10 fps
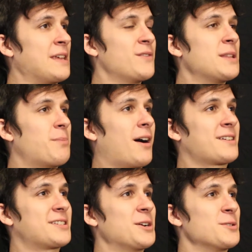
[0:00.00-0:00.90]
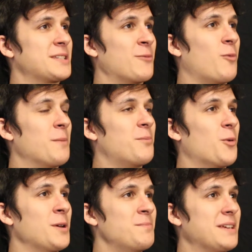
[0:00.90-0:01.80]
Even the box ghost at one
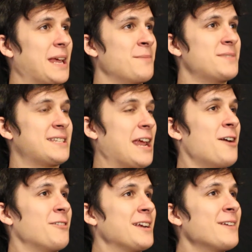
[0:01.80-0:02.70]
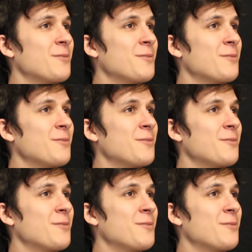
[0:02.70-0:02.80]
point became scary